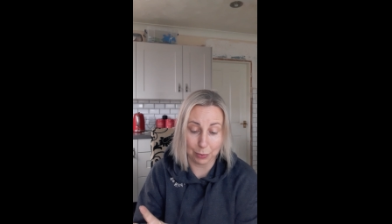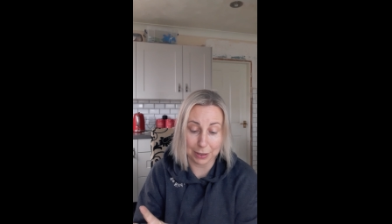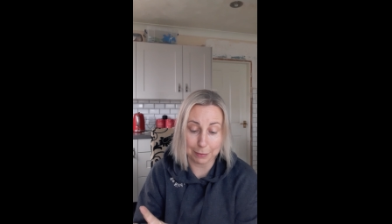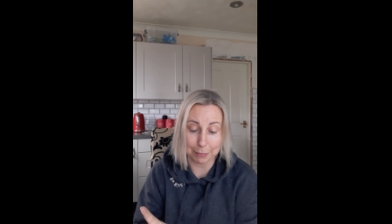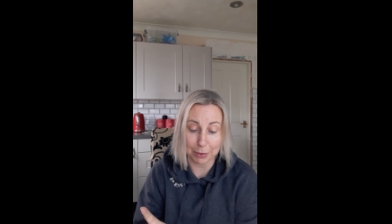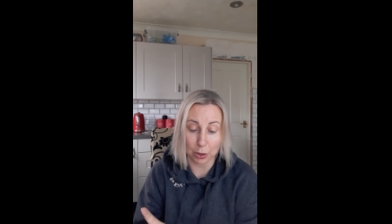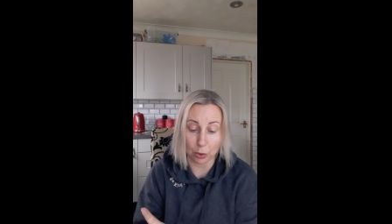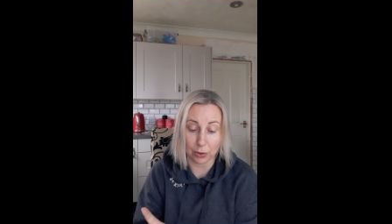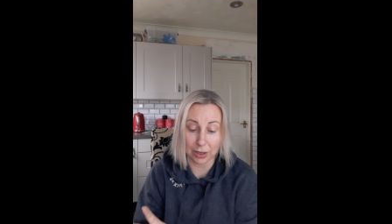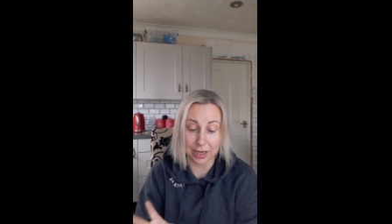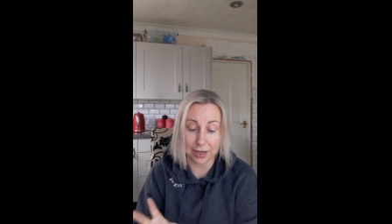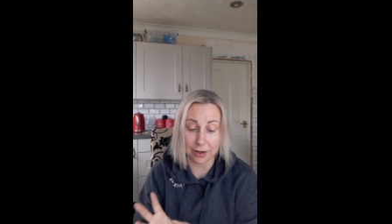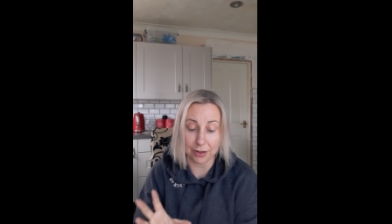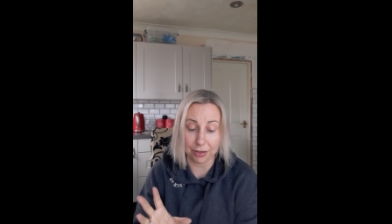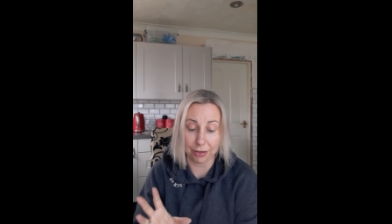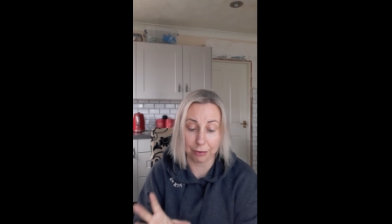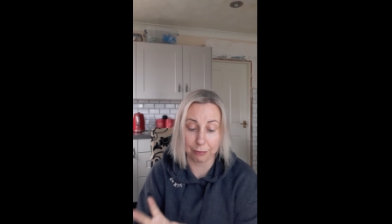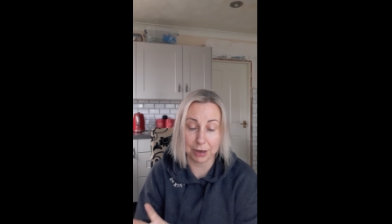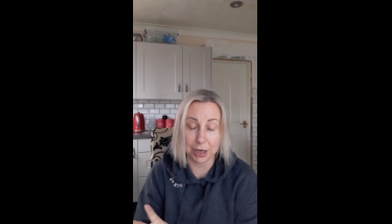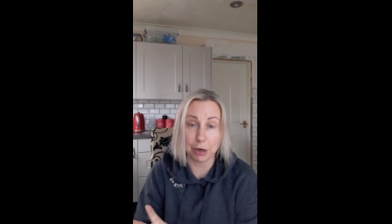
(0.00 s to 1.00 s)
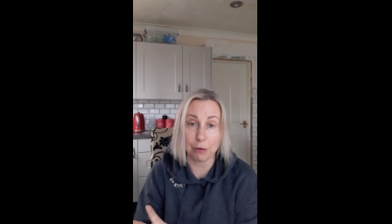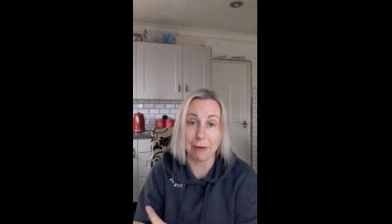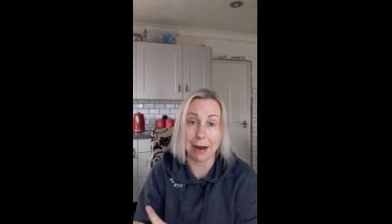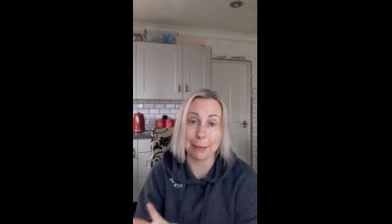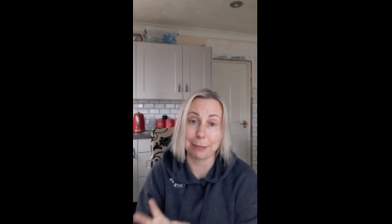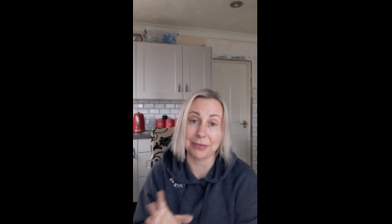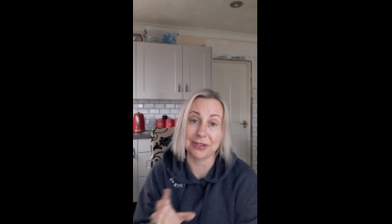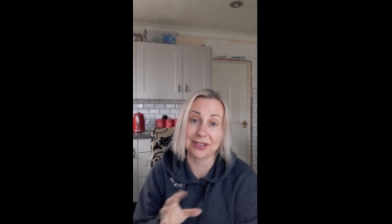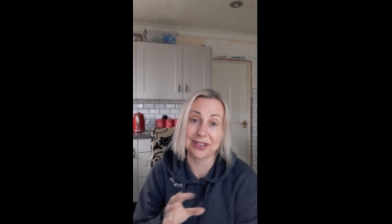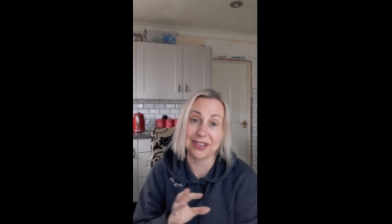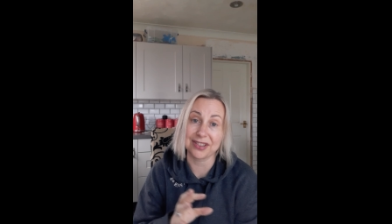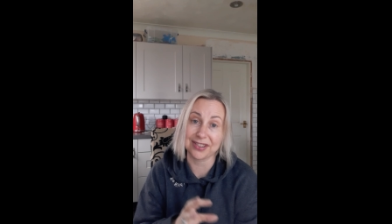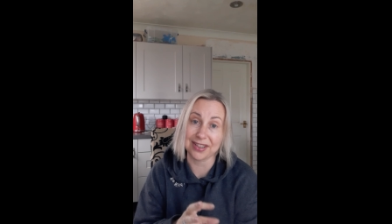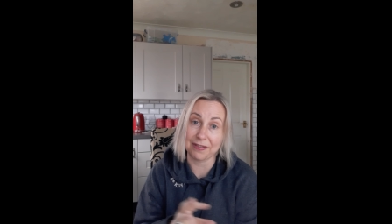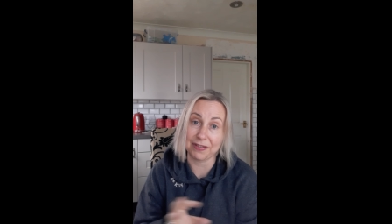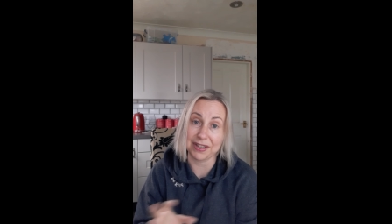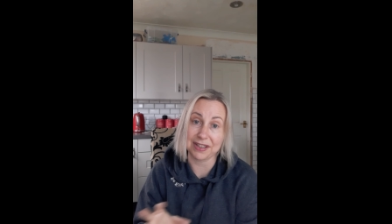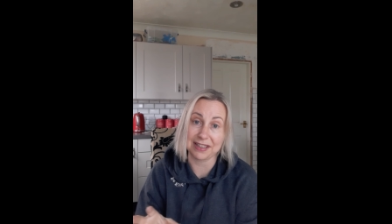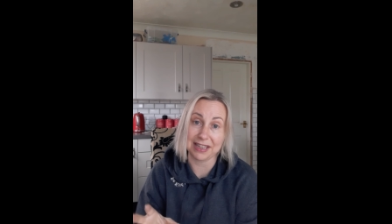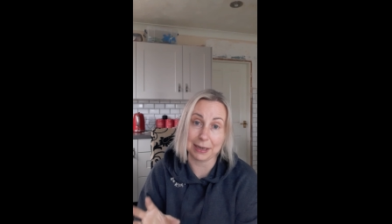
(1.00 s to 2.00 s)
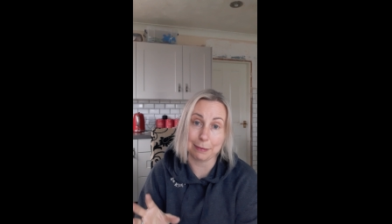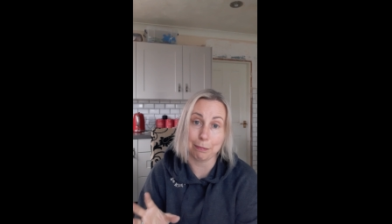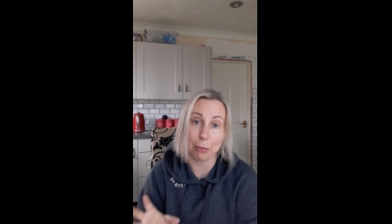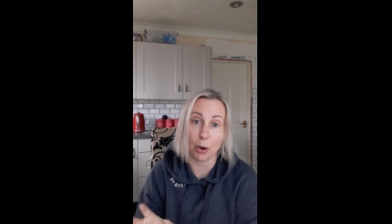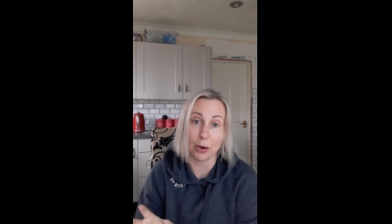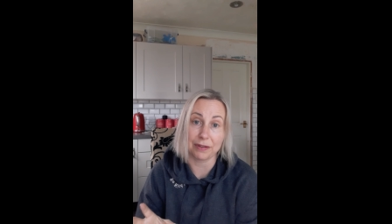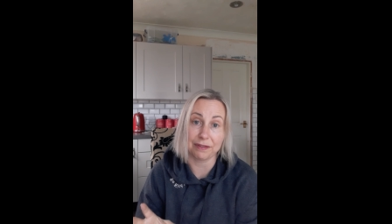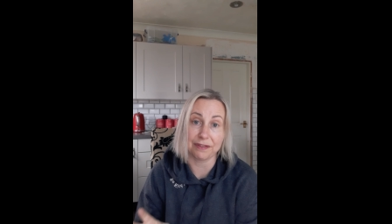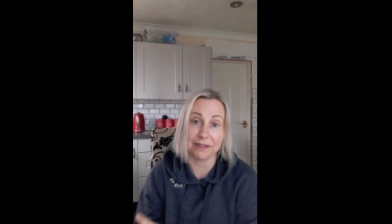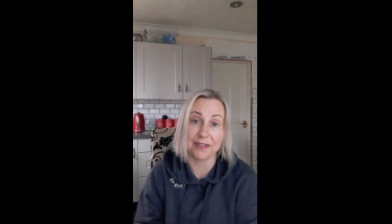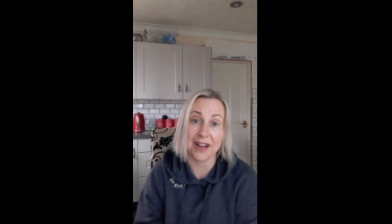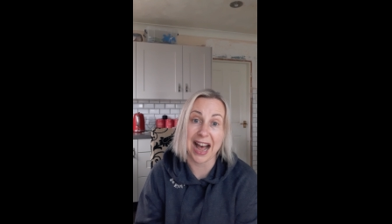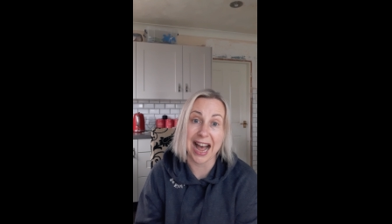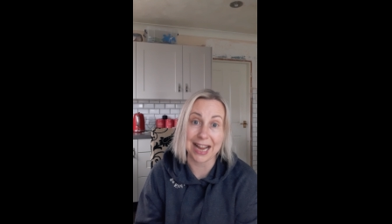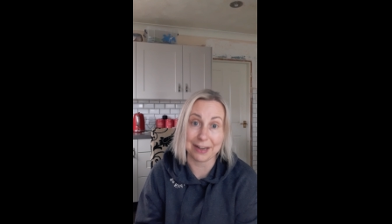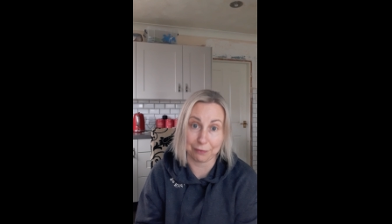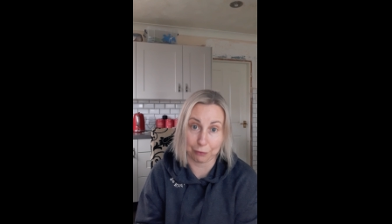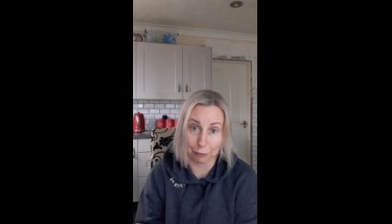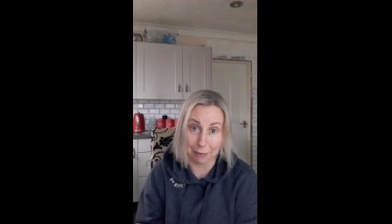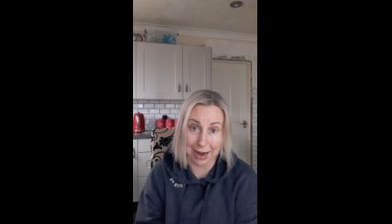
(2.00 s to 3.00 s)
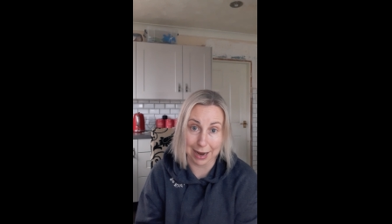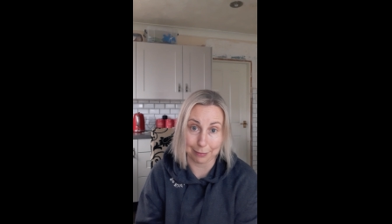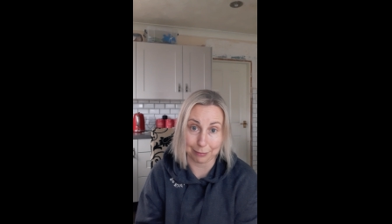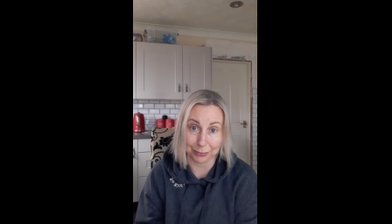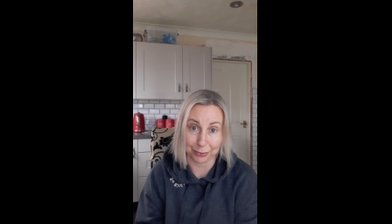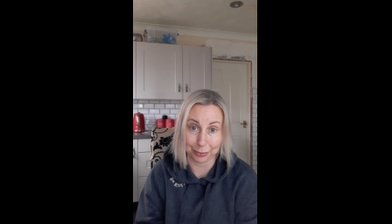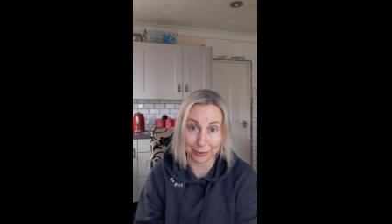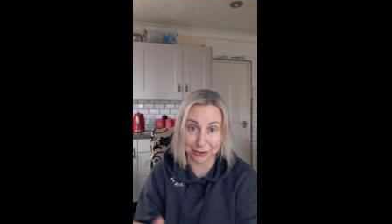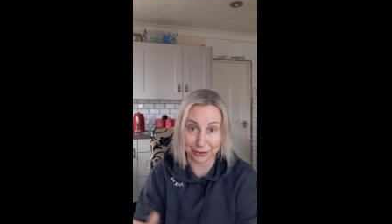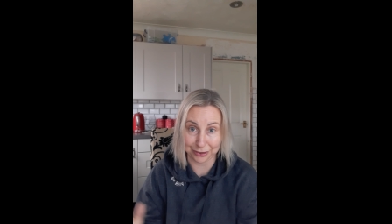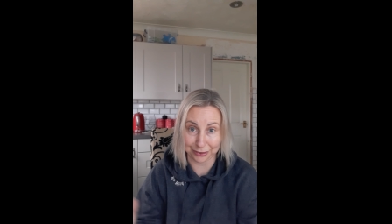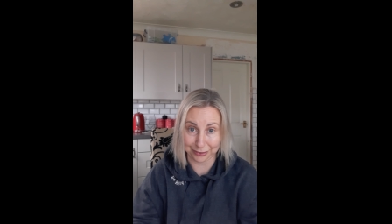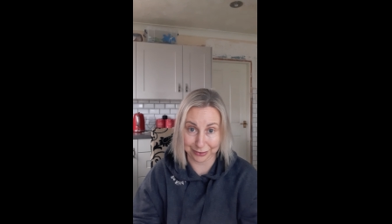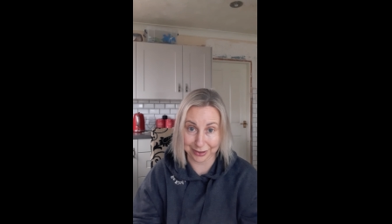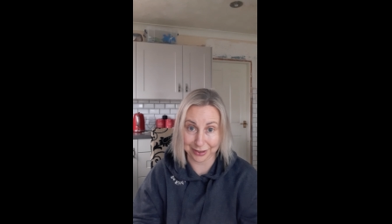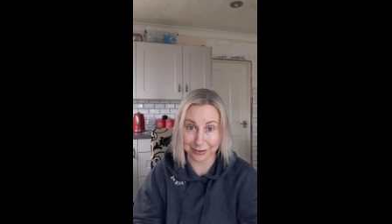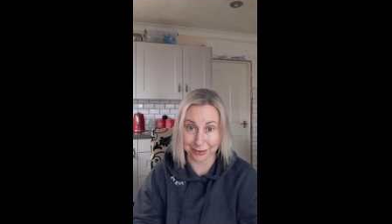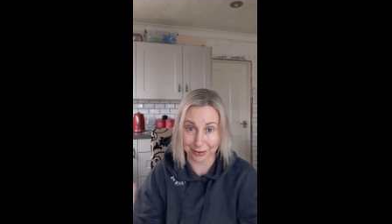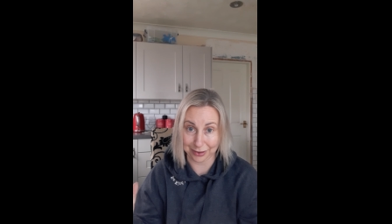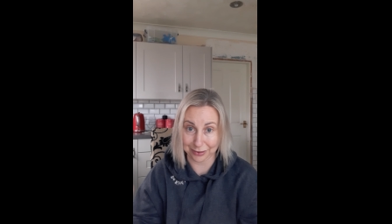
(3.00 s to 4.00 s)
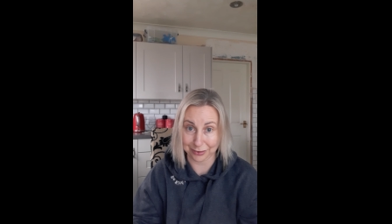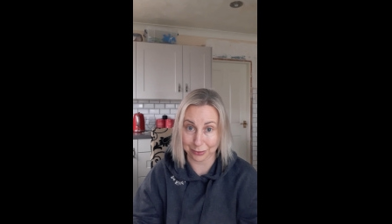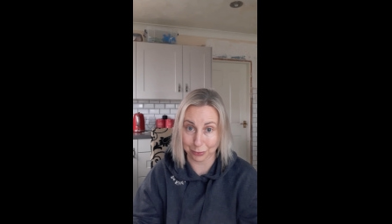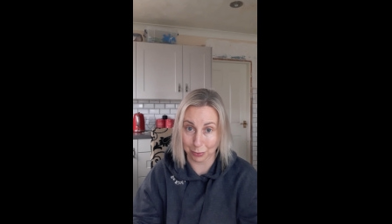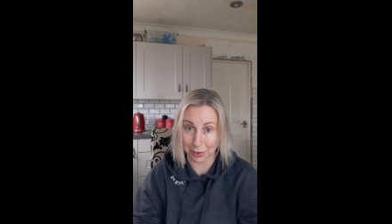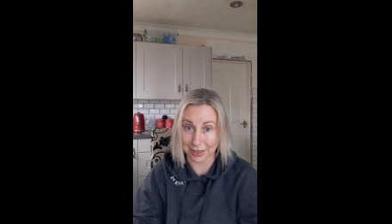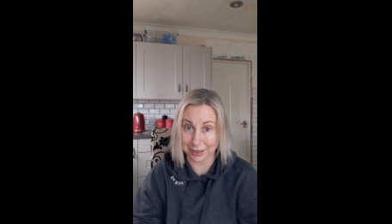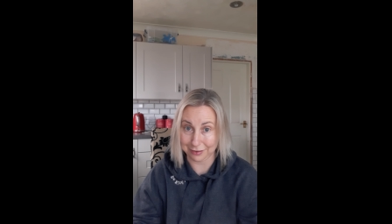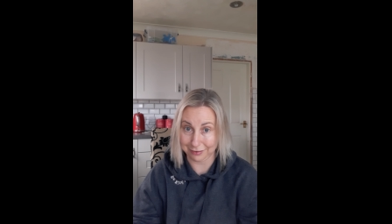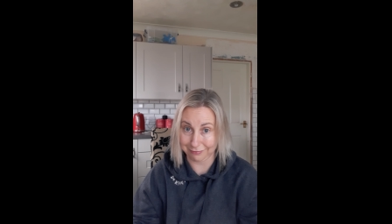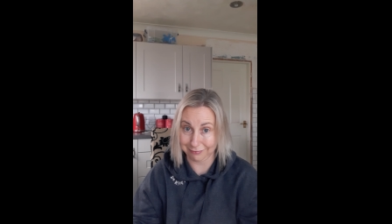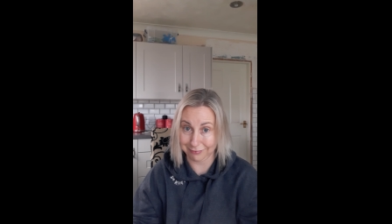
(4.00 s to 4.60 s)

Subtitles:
we'd be looking at 3 grams to 17.5 grams, which is quite